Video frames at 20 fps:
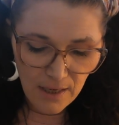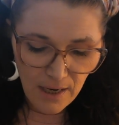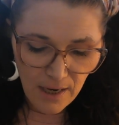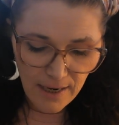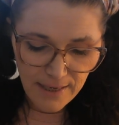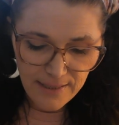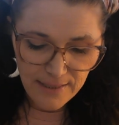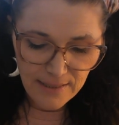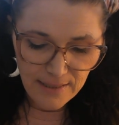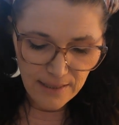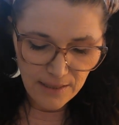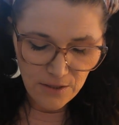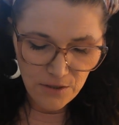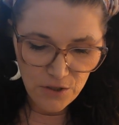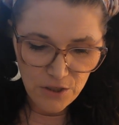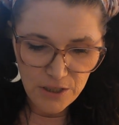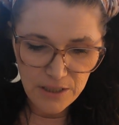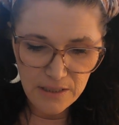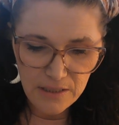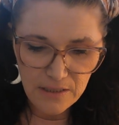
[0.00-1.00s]
Highest
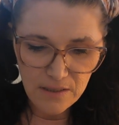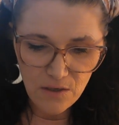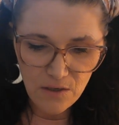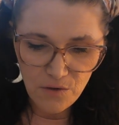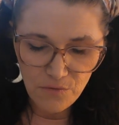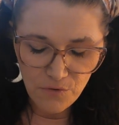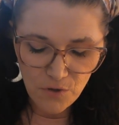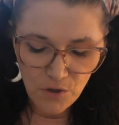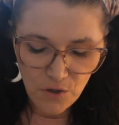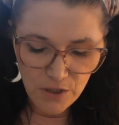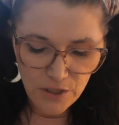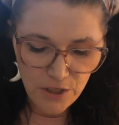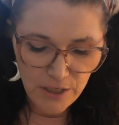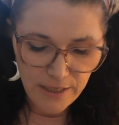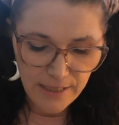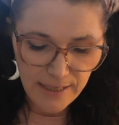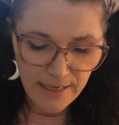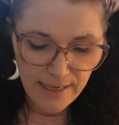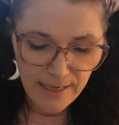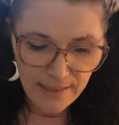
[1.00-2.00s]
energies
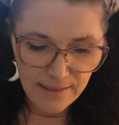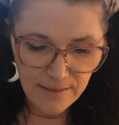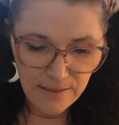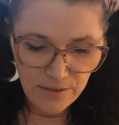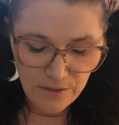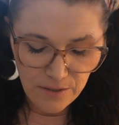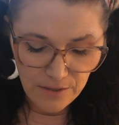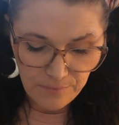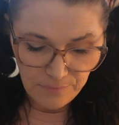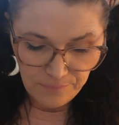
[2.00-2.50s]
overarching Cancer.